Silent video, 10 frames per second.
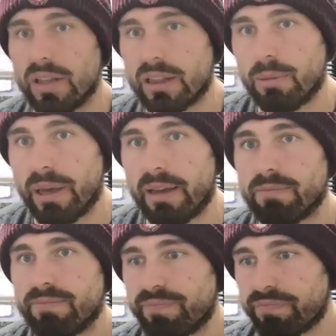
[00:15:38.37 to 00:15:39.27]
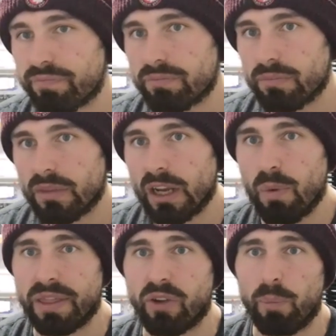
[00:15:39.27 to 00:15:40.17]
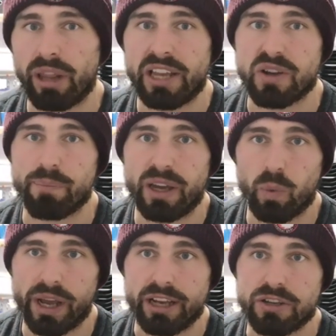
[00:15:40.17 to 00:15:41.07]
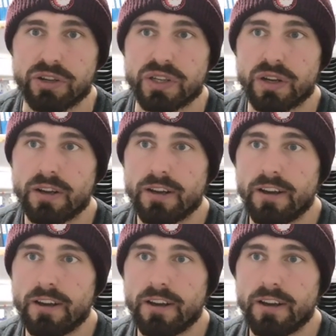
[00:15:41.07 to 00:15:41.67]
a little bit, where they've got players on big wages